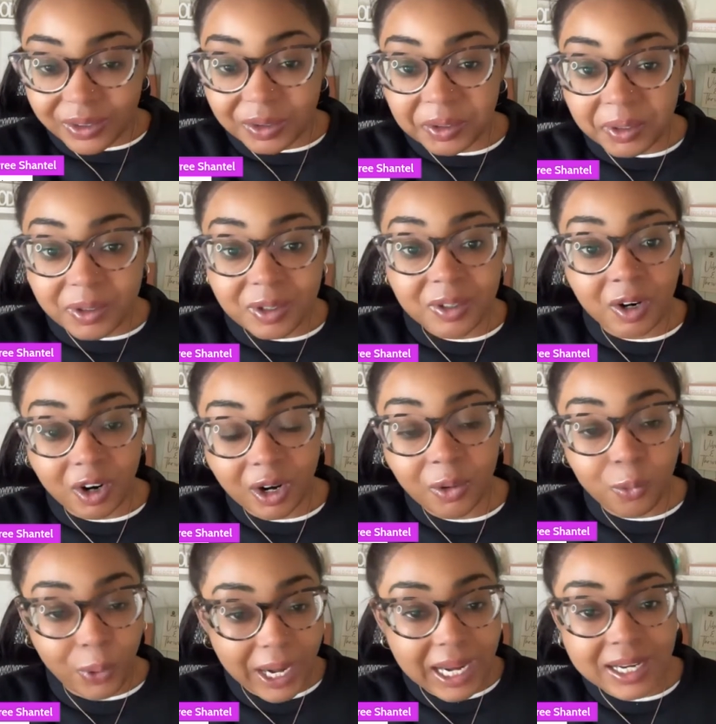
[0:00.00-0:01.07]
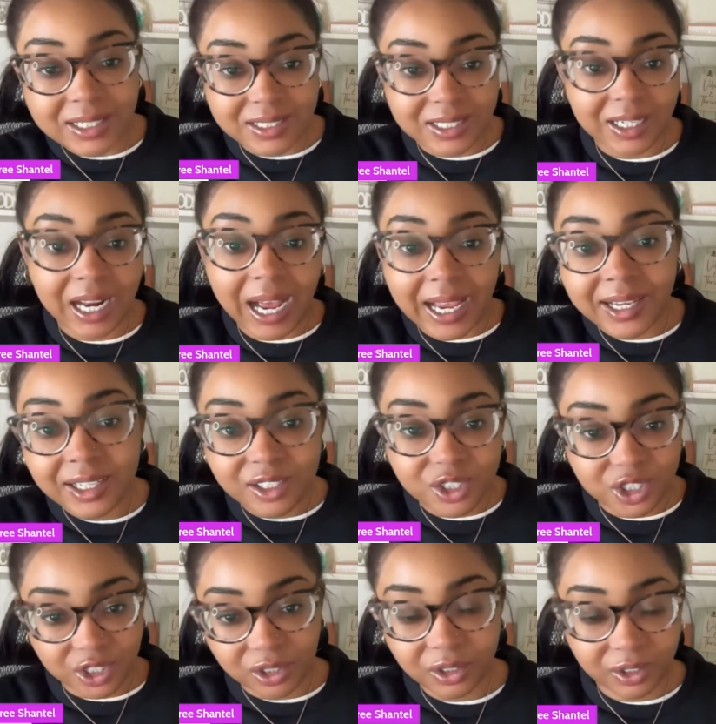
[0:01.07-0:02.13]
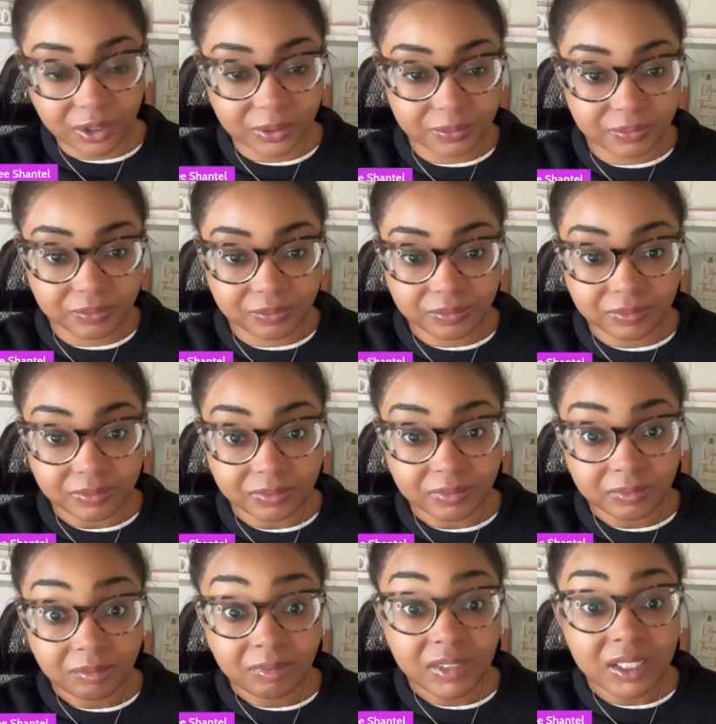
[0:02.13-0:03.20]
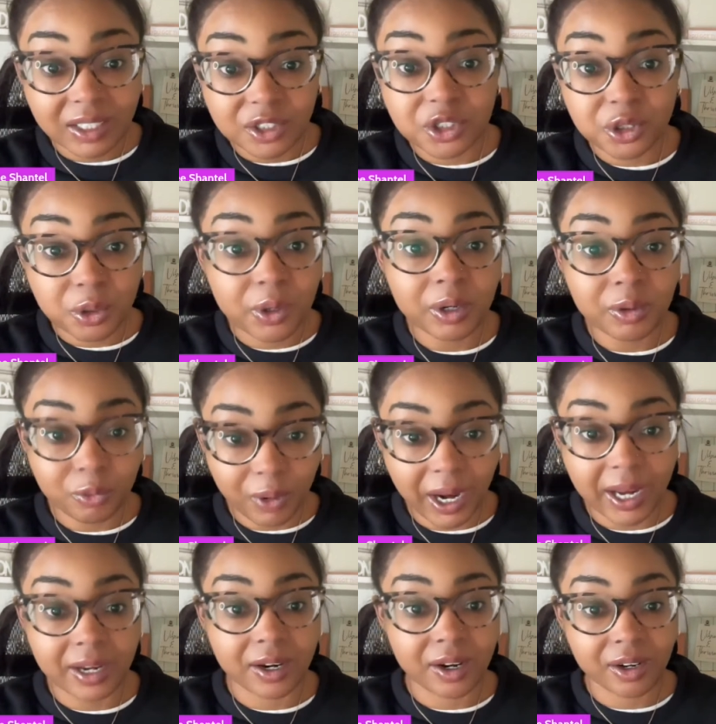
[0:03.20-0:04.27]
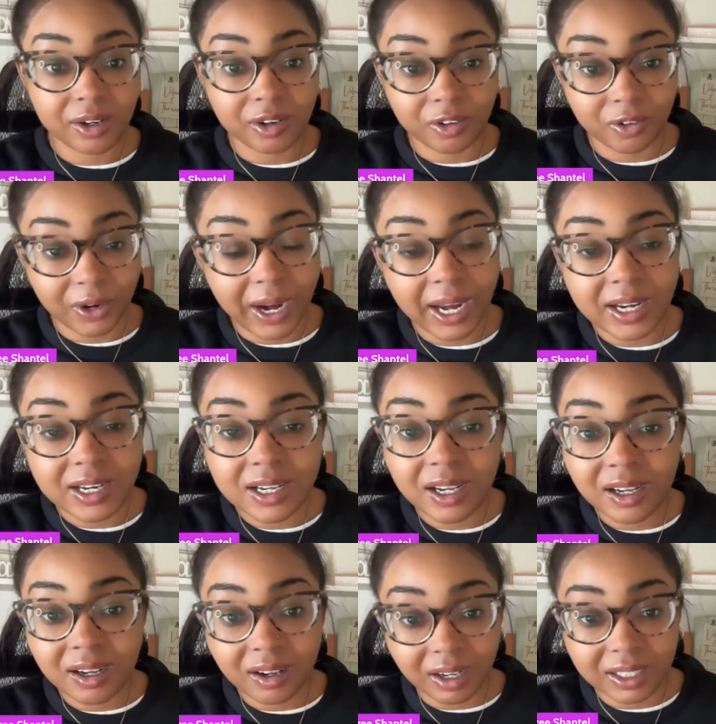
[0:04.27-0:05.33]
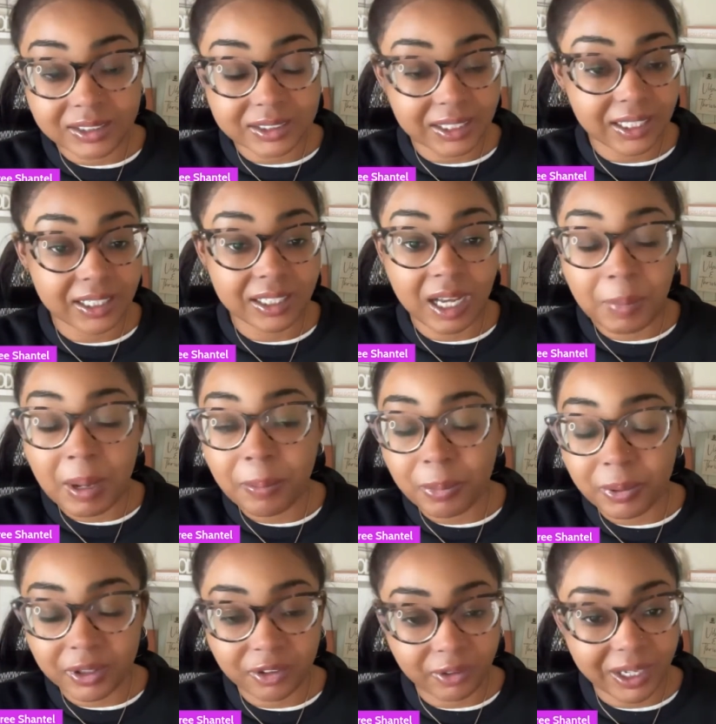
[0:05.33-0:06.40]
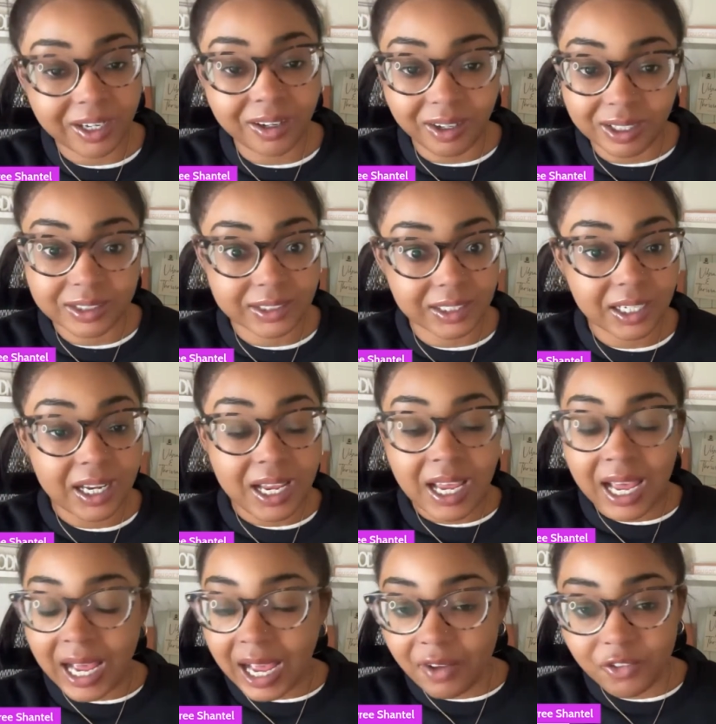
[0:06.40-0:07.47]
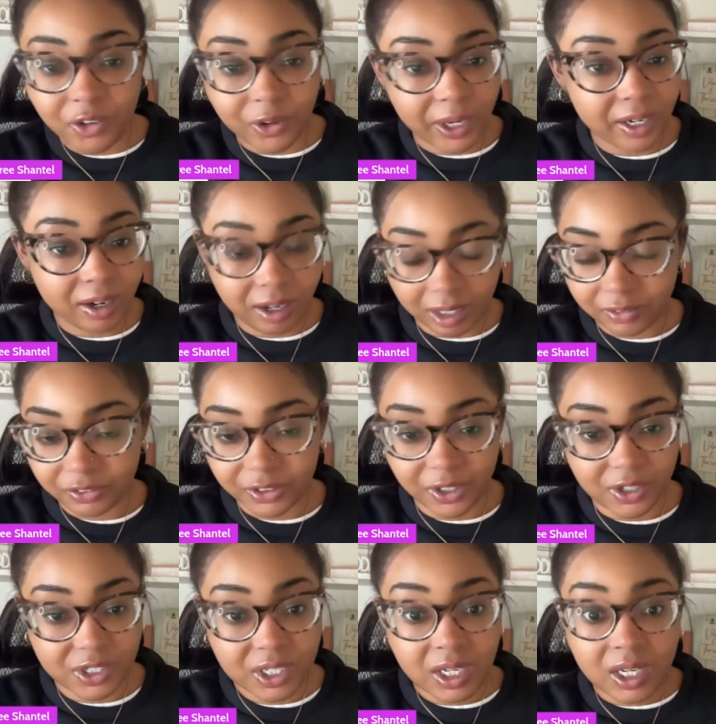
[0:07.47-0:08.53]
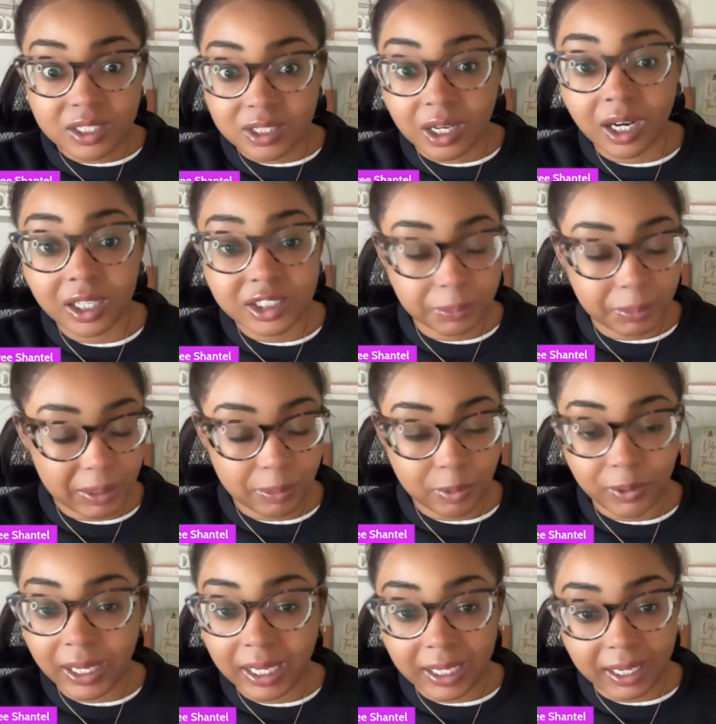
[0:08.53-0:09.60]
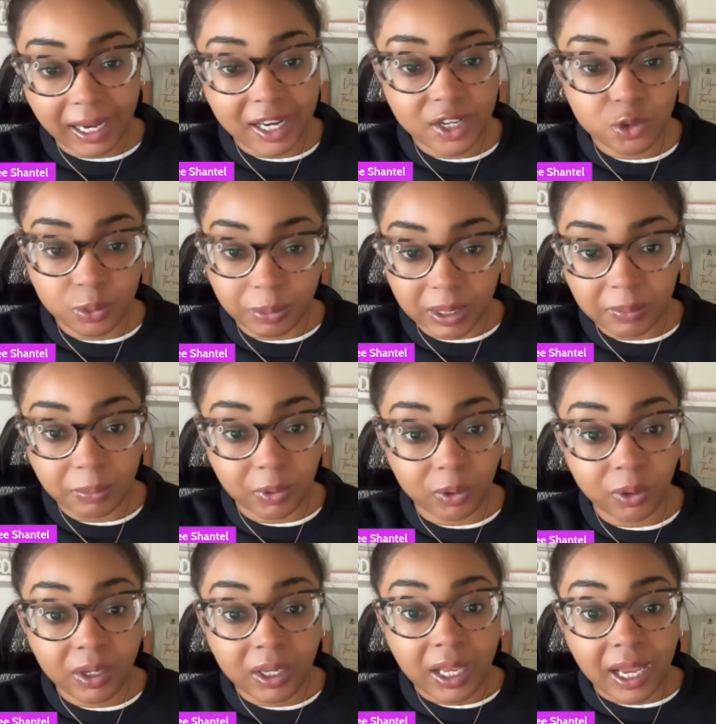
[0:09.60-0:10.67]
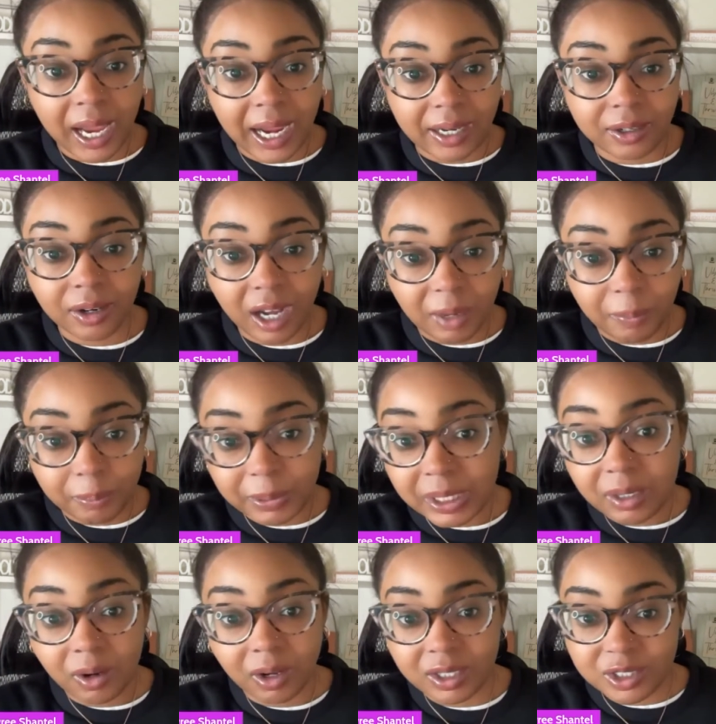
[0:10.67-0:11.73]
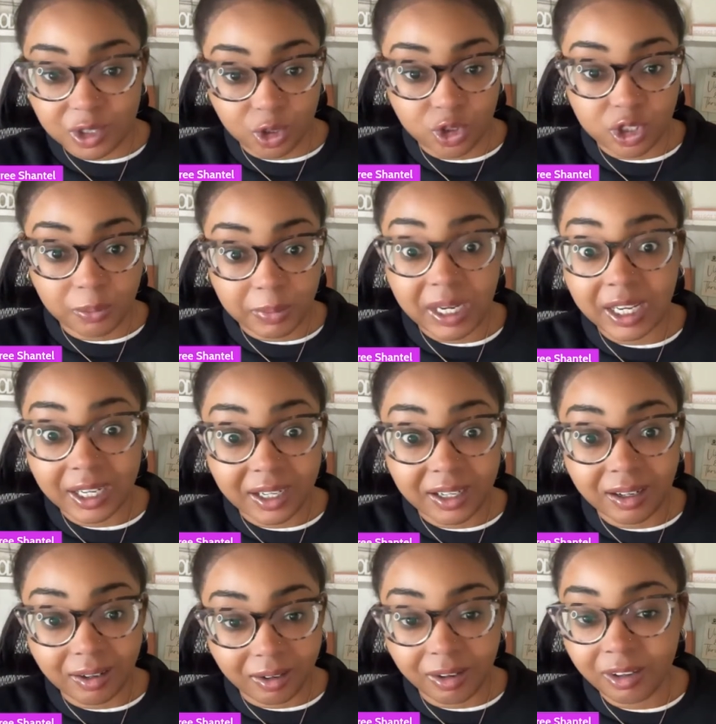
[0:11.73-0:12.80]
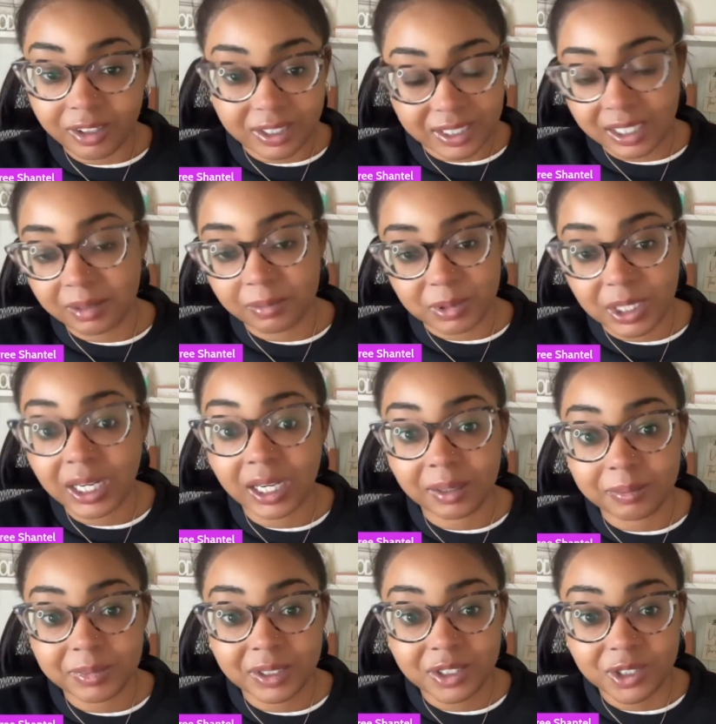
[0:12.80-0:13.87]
There are ways that I can show you that you can write great content, come up with great content, have great offers, talk to people, engage with people, and not be on social media all the damn time.